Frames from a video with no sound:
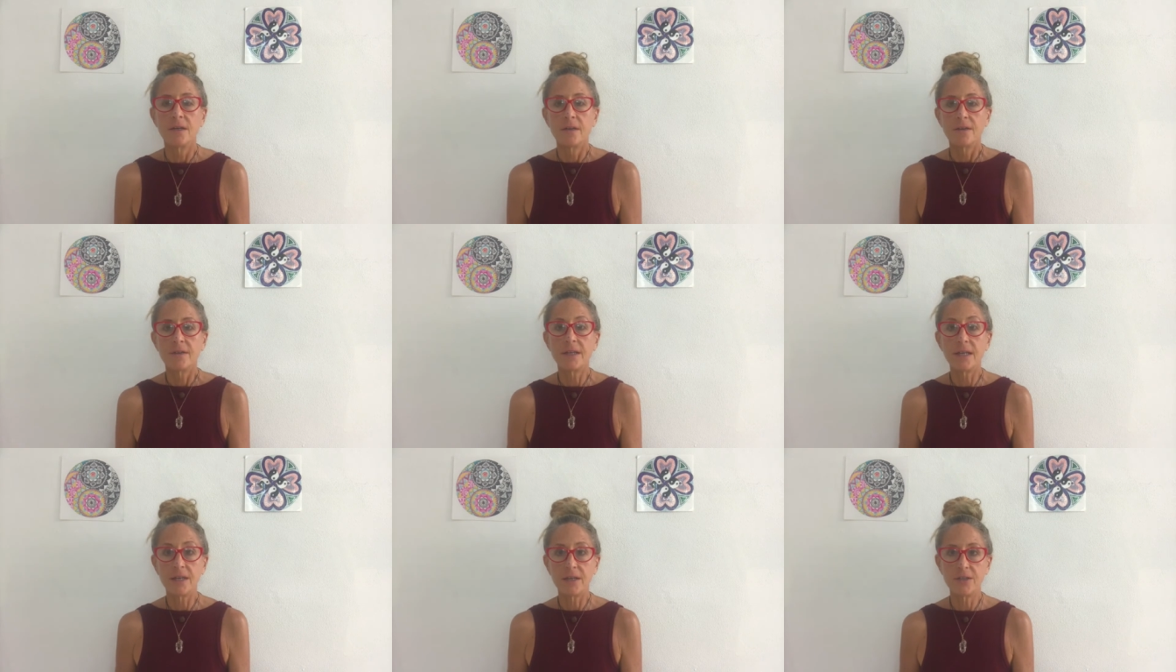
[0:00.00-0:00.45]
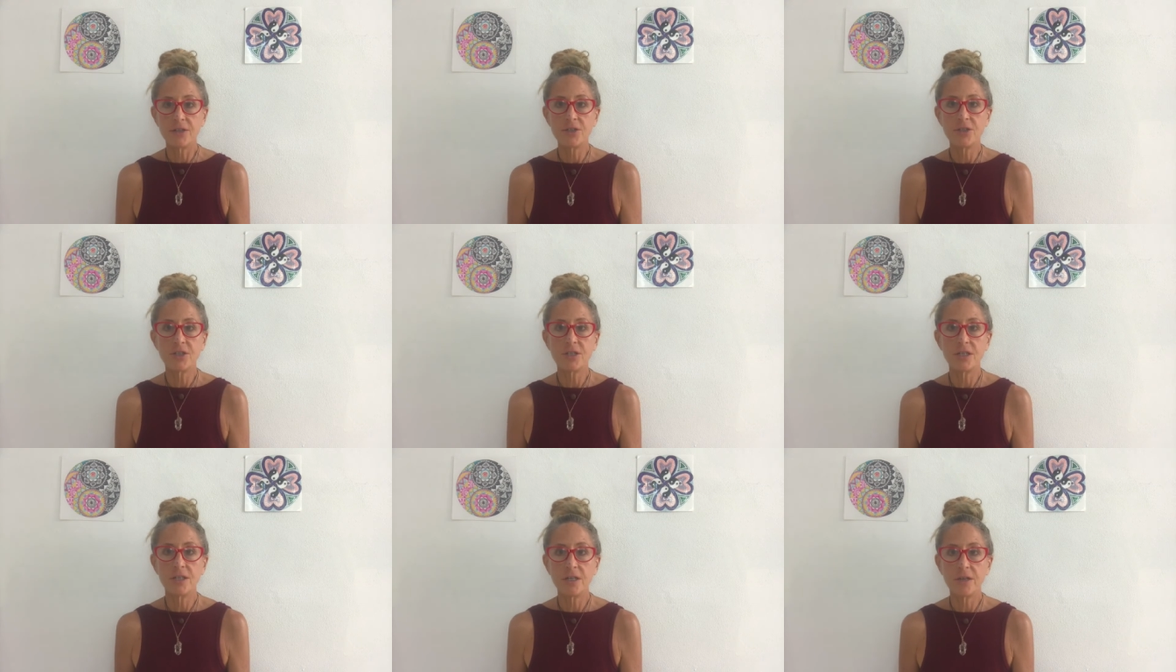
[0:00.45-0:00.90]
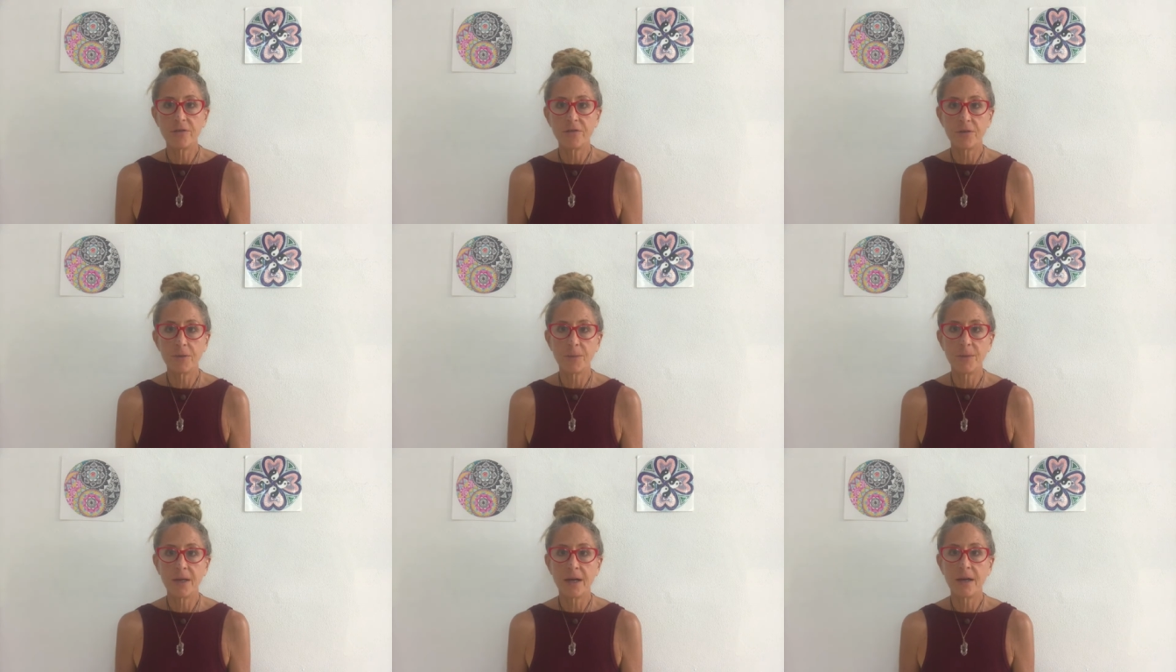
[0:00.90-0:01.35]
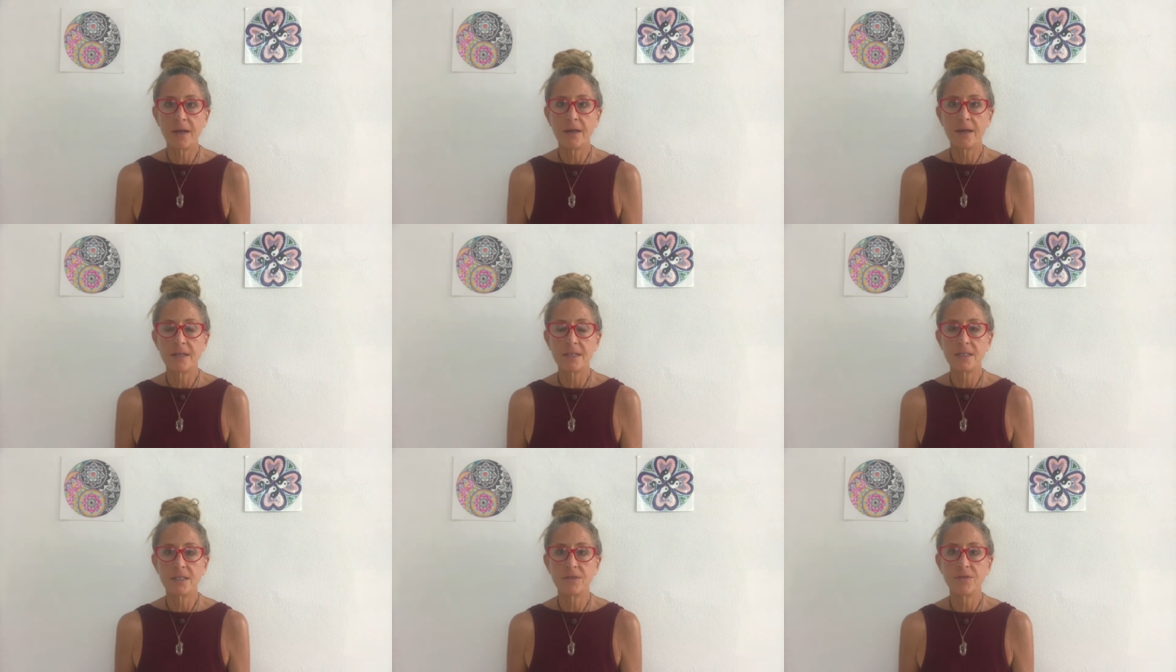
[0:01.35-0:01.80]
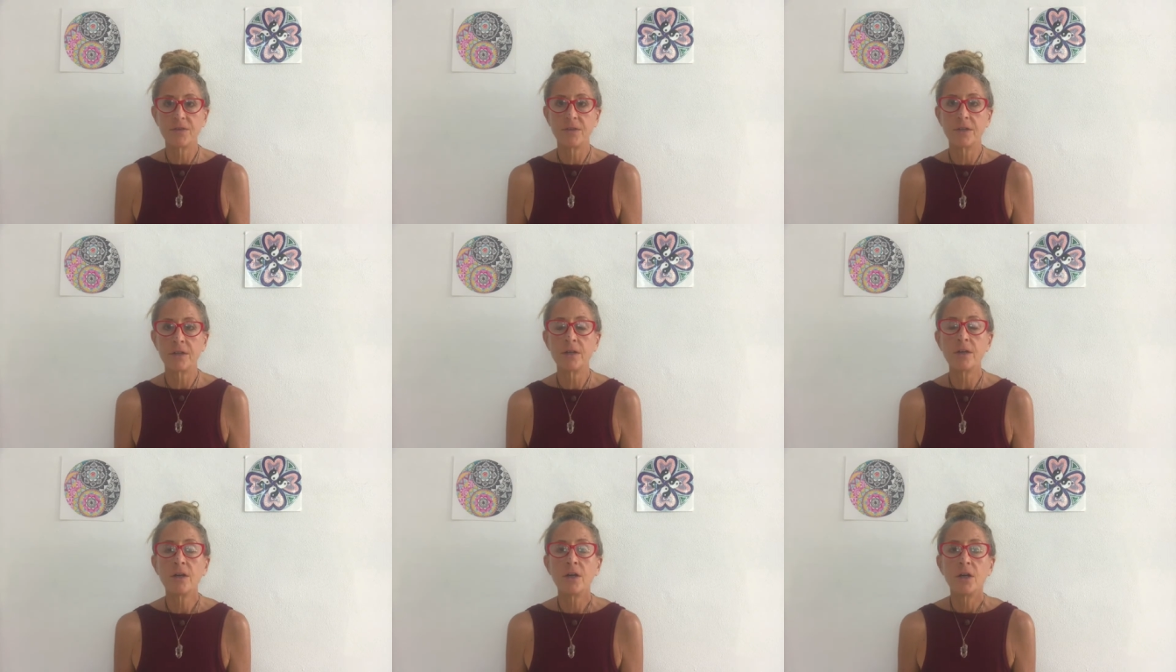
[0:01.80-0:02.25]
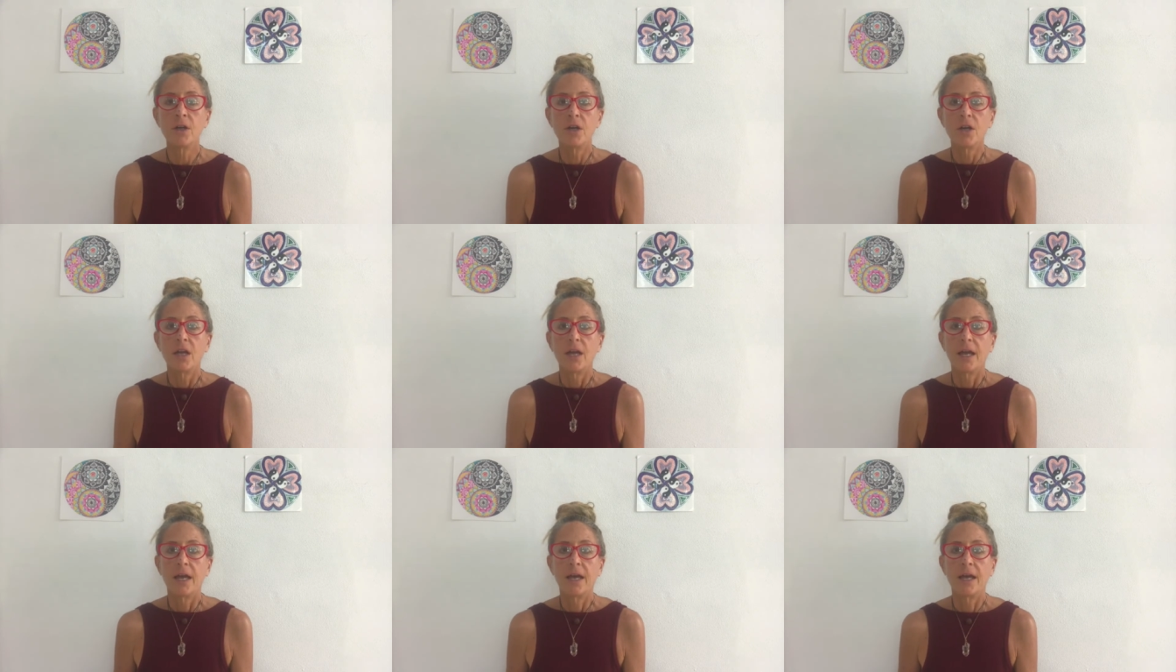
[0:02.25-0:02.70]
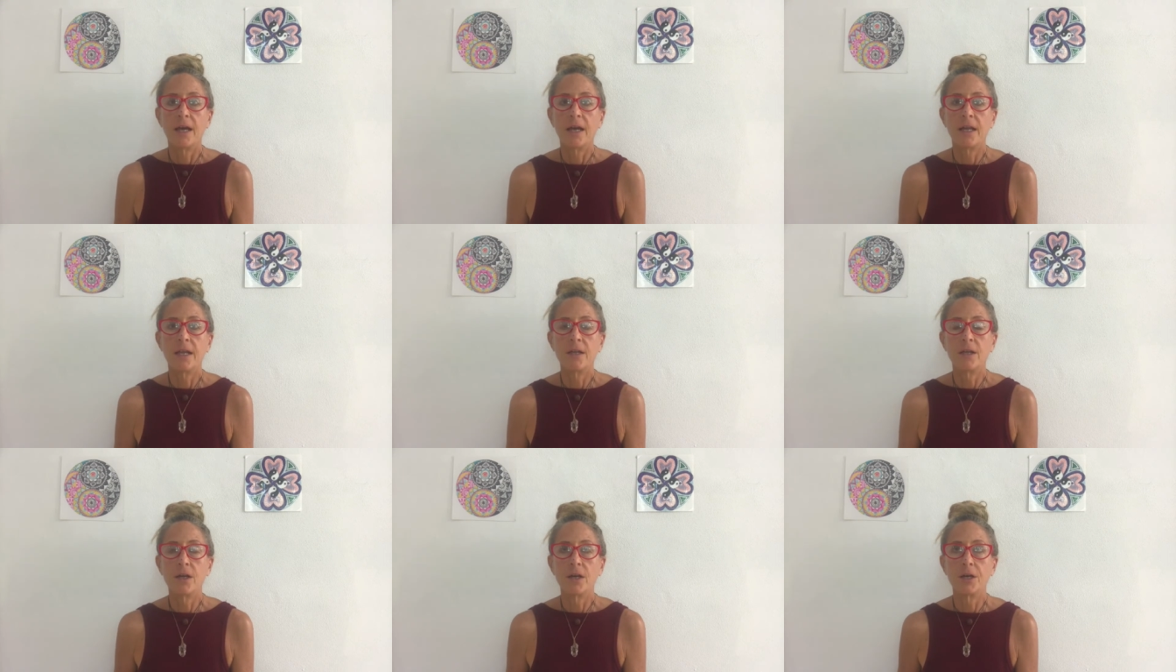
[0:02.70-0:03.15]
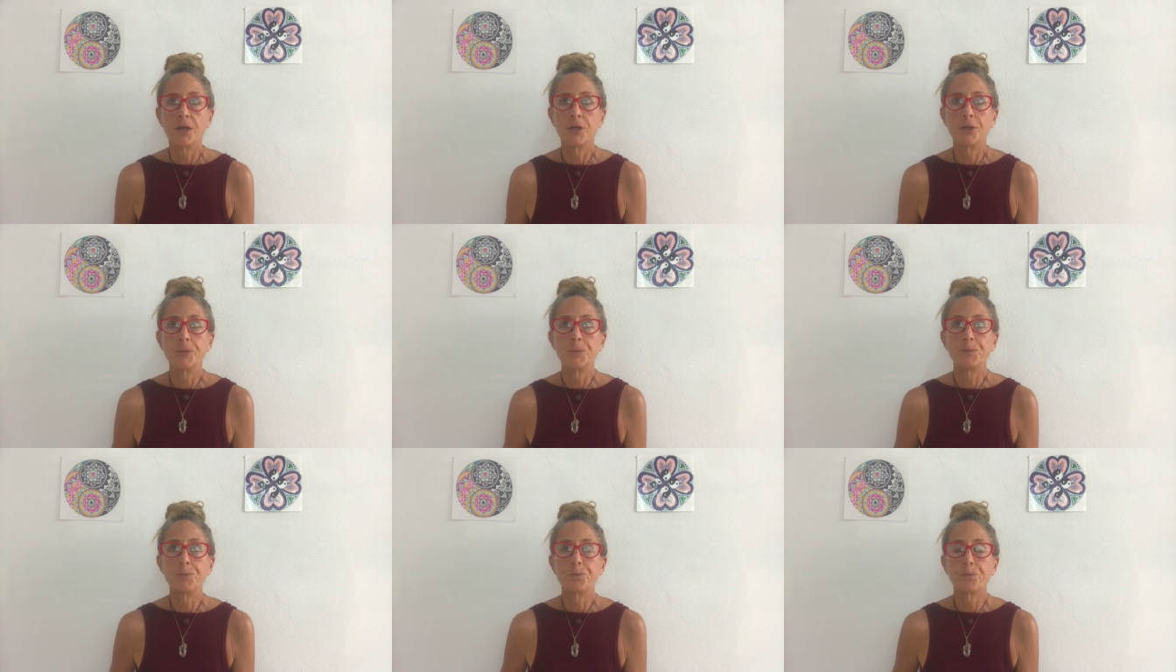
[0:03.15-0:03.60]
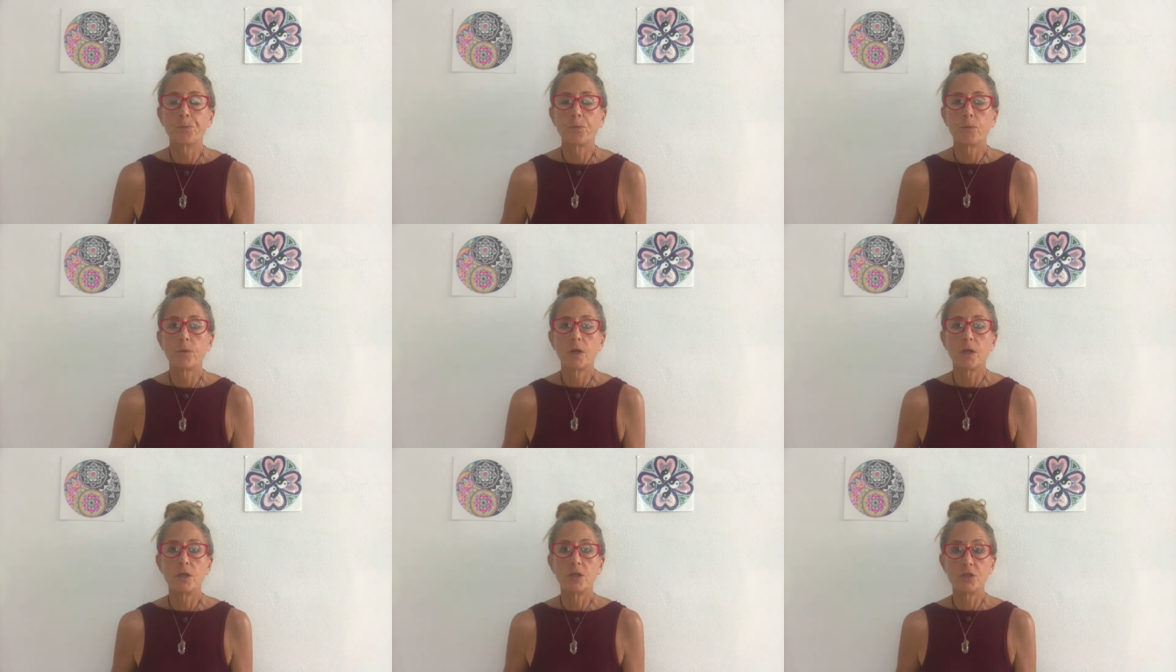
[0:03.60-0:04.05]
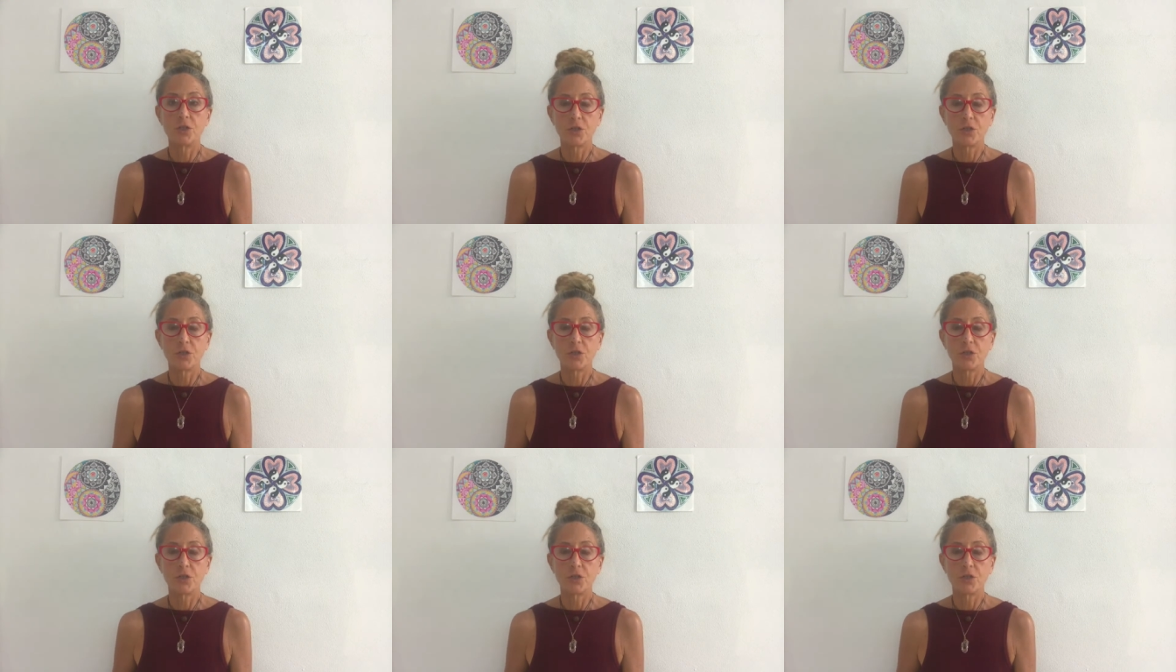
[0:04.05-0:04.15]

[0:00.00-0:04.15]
the energy from the ionosphere and um, to